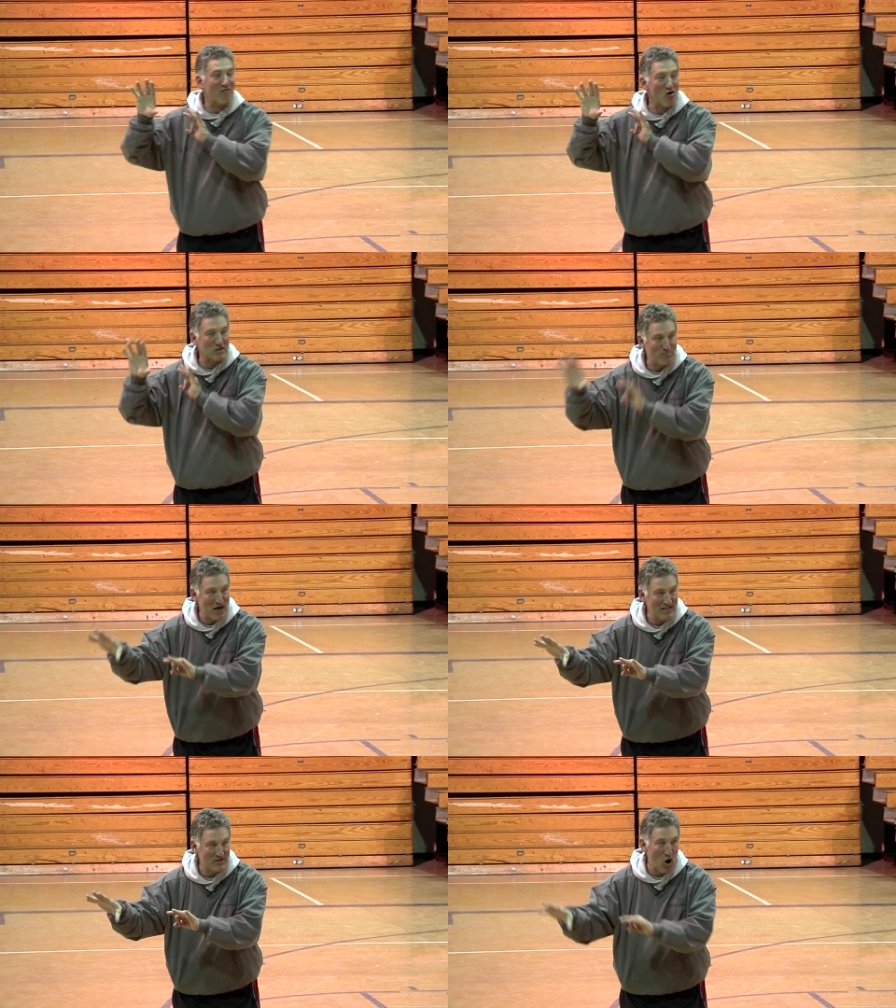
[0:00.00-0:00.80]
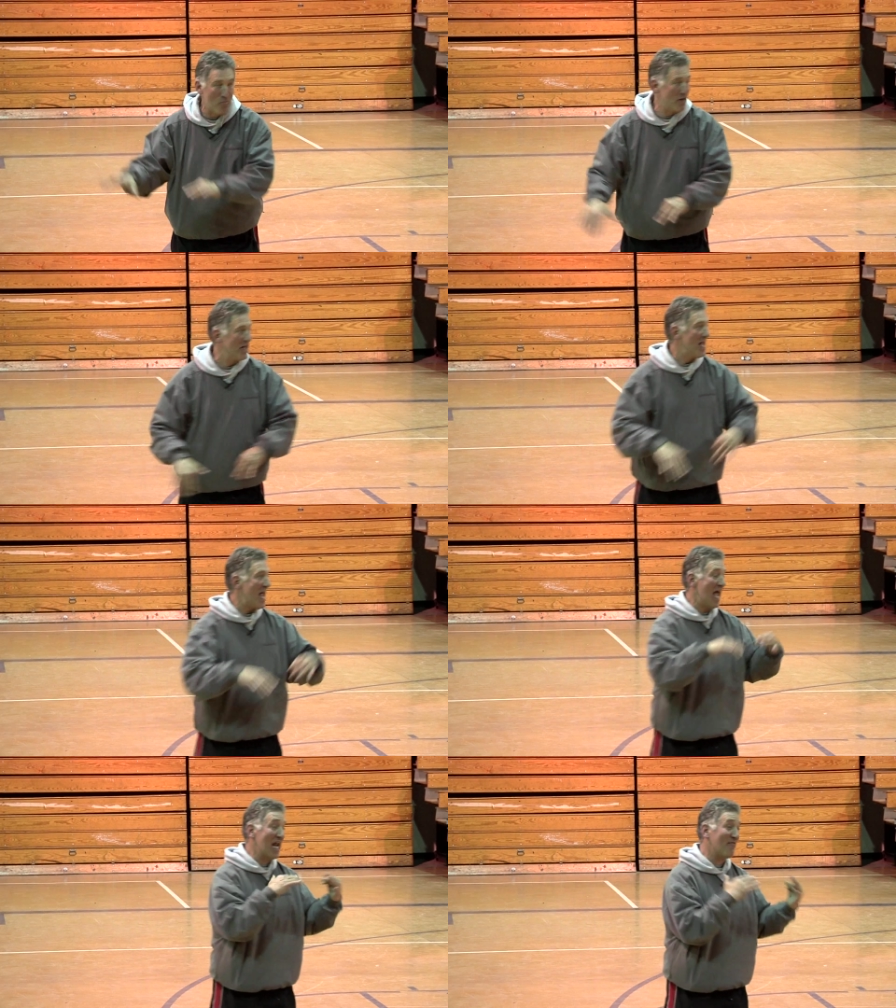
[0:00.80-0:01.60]
first base open,
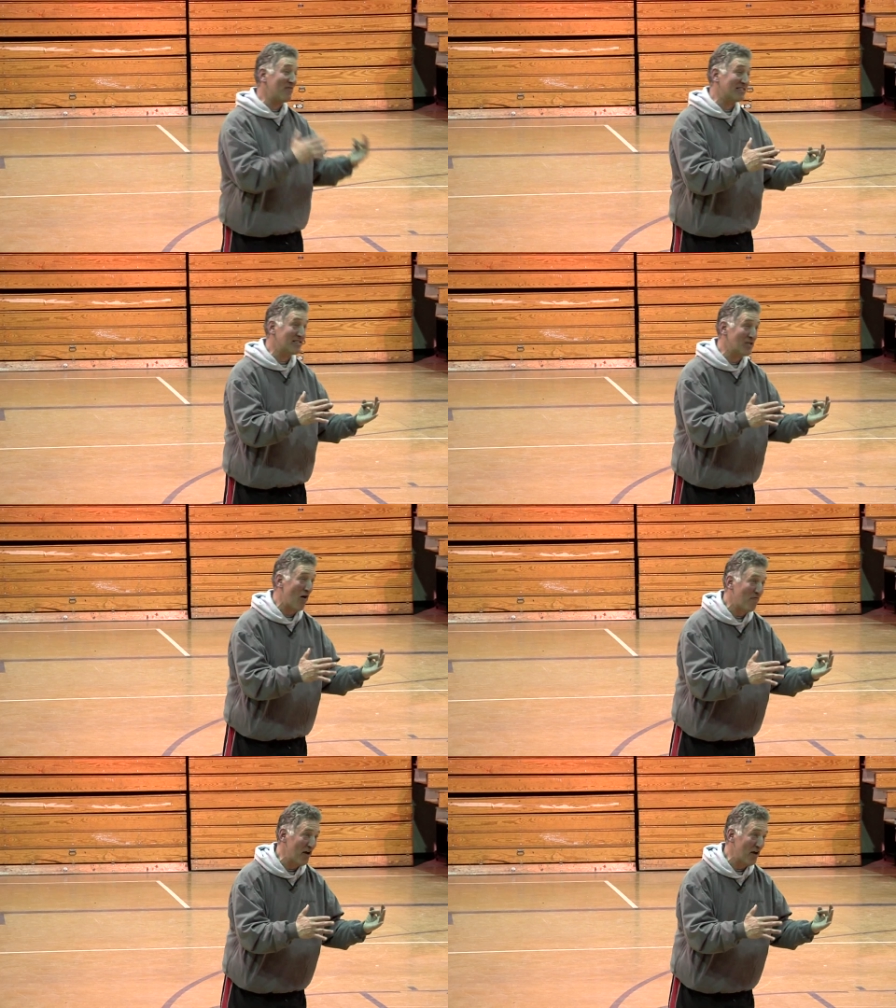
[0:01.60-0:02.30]
and if it's a tough